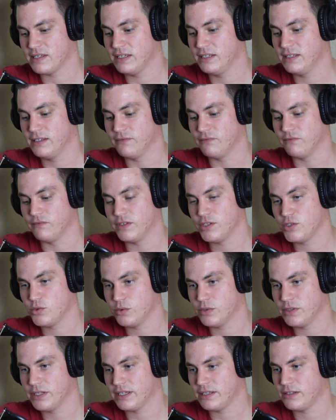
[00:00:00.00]

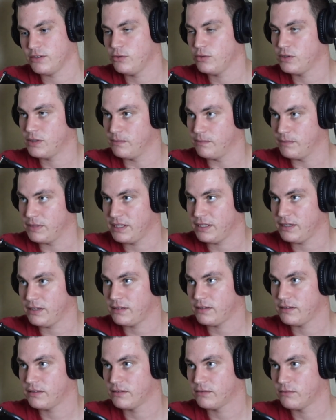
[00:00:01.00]
individual that you can
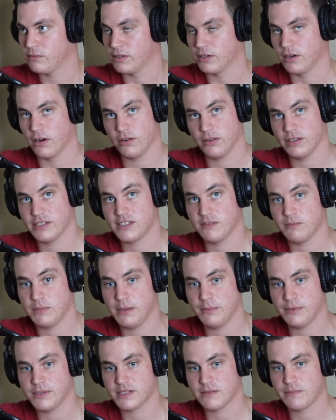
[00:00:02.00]
be, regardless of
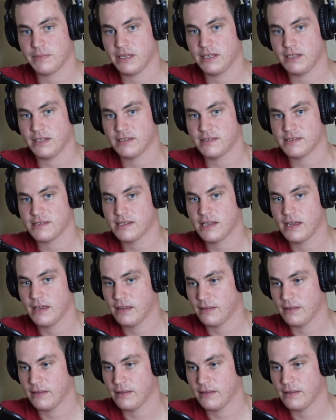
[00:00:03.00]
people's opinions,